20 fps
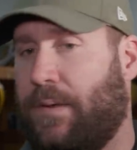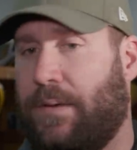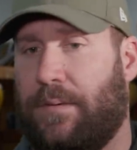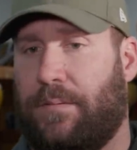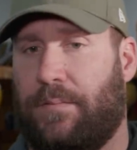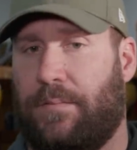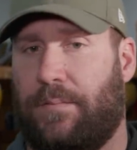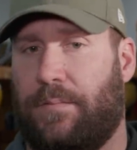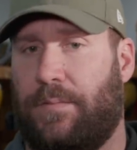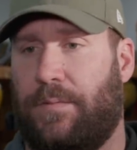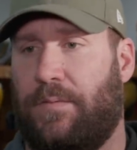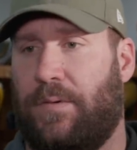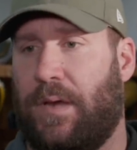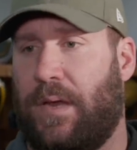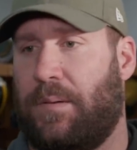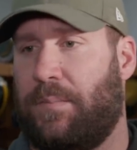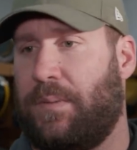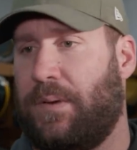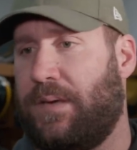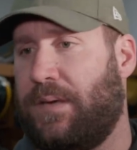that you've
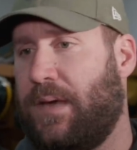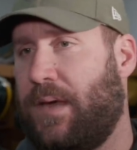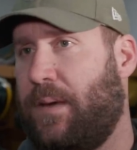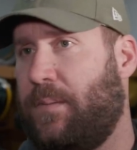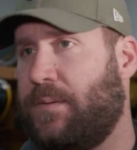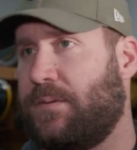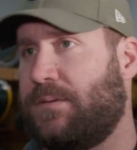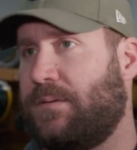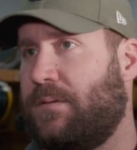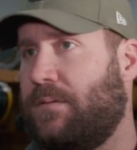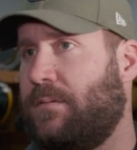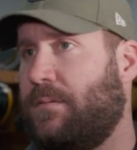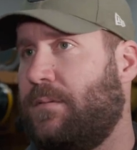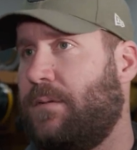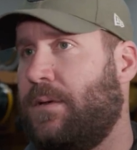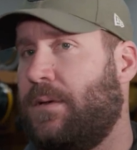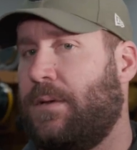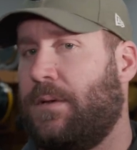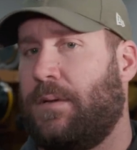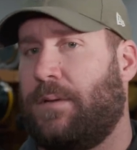got a big game. It's an
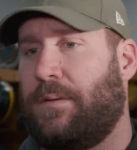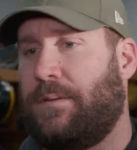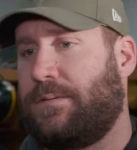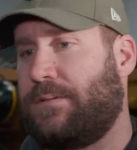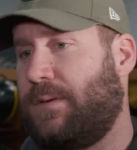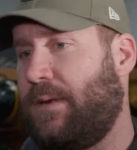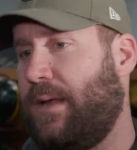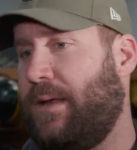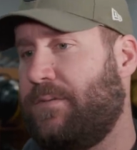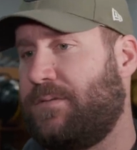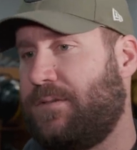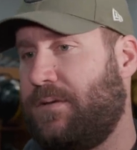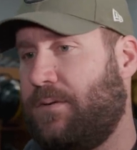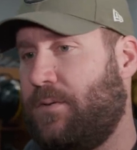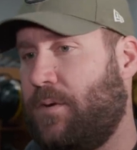AFC